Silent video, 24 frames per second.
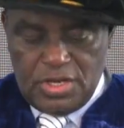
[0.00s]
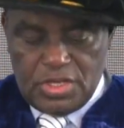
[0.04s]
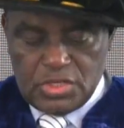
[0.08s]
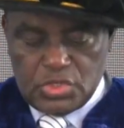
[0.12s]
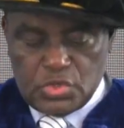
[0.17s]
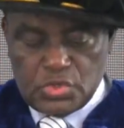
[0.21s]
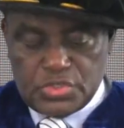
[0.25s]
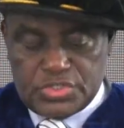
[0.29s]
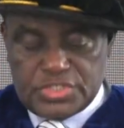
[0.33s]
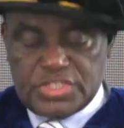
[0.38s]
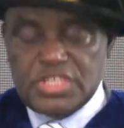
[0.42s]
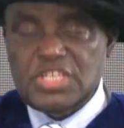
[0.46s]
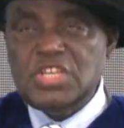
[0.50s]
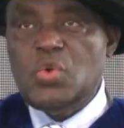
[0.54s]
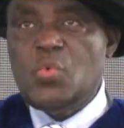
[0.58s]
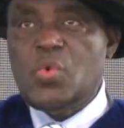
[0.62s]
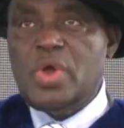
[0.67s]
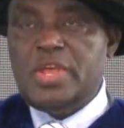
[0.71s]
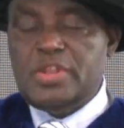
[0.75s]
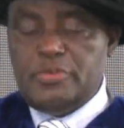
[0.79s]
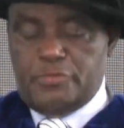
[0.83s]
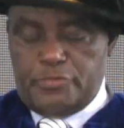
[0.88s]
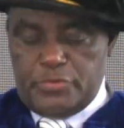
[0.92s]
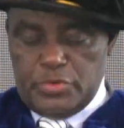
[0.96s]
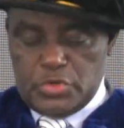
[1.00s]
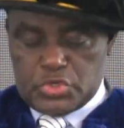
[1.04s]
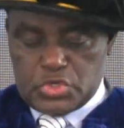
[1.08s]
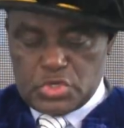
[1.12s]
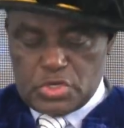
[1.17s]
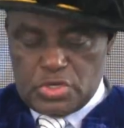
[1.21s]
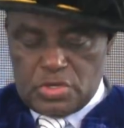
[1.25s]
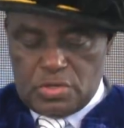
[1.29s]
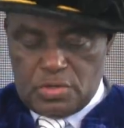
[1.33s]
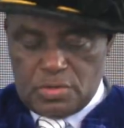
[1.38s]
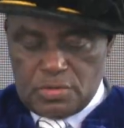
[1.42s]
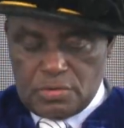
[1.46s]
to see where the
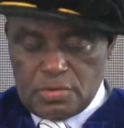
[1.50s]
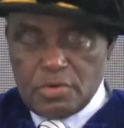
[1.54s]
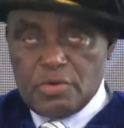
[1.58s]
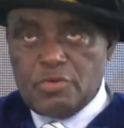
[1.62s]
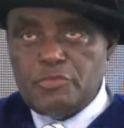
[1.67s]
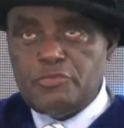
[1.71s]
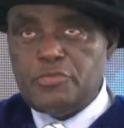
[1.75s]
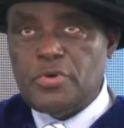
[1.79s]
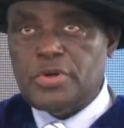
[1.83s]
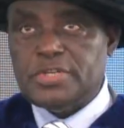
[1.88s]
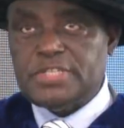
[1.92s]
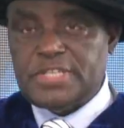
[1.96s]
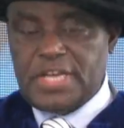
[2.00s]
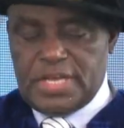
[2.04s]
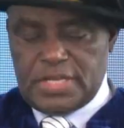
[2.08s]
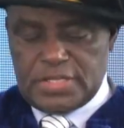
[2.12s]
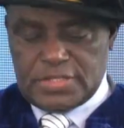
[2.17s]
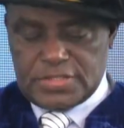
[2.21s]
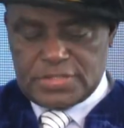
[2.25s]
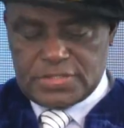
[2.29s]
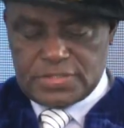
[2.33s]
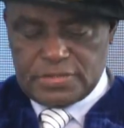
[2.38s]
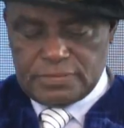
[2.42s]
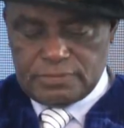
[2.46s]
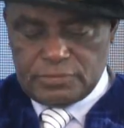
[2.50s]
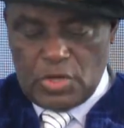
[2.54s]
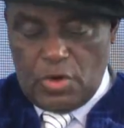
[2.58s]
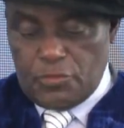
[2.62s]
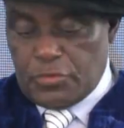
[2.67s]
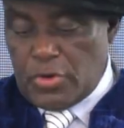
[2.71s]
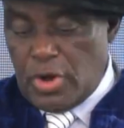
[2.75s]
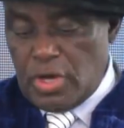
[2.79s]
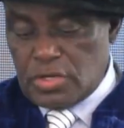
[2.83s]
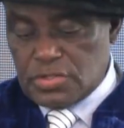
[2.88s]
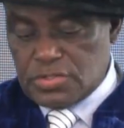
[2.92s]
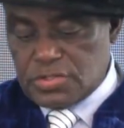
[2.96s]
future foretells. Of
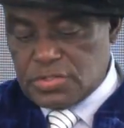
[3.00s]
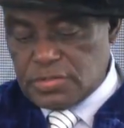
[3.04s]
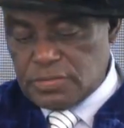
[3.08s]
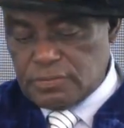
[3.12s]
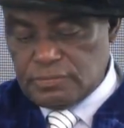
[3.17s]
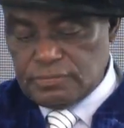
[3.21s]
course,